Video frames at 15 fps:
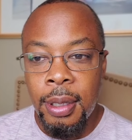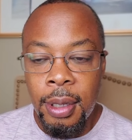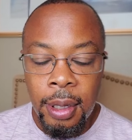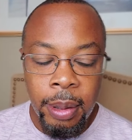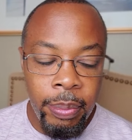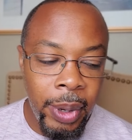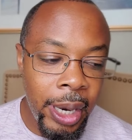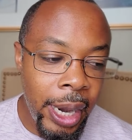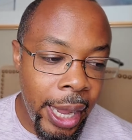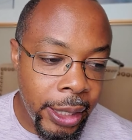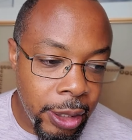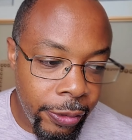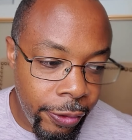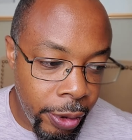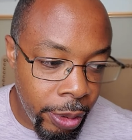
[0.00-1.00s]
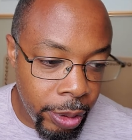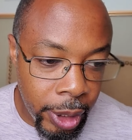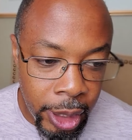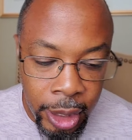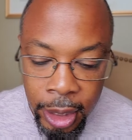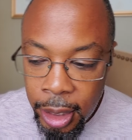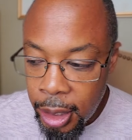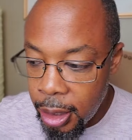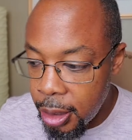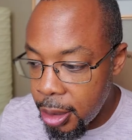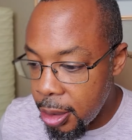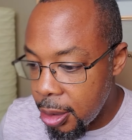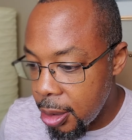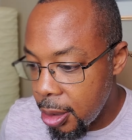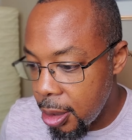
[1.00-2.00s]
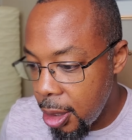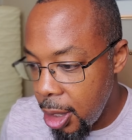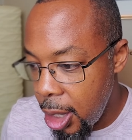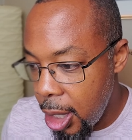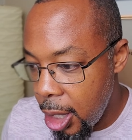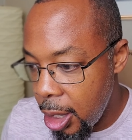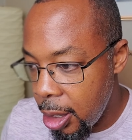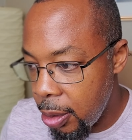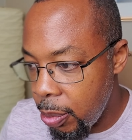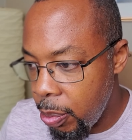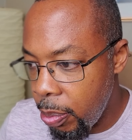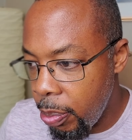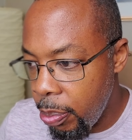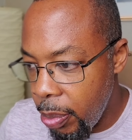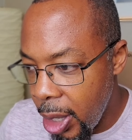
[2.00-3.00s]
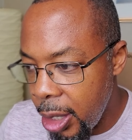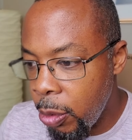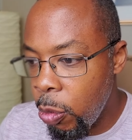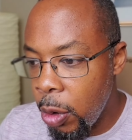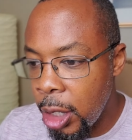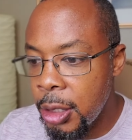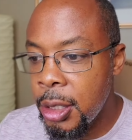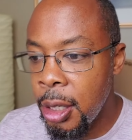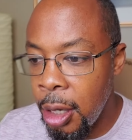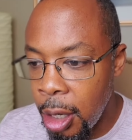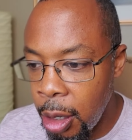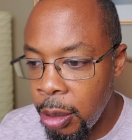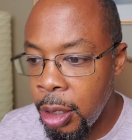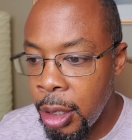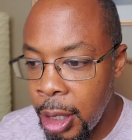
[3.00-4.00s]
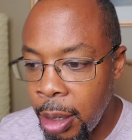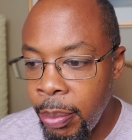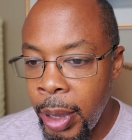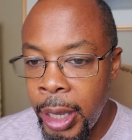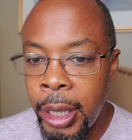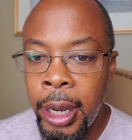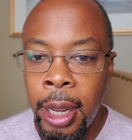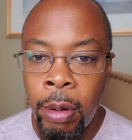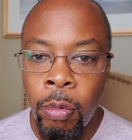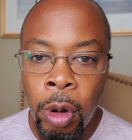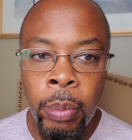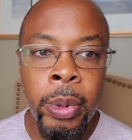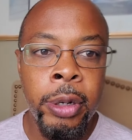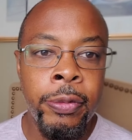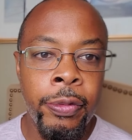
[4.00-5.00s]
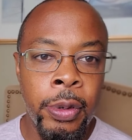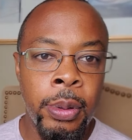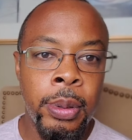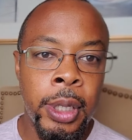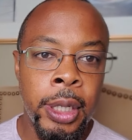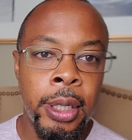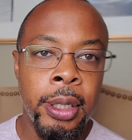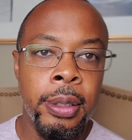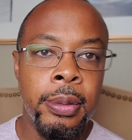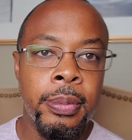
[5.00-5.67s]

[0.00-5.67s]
Men like to feel good. And men want to know that they're making that woman feel good.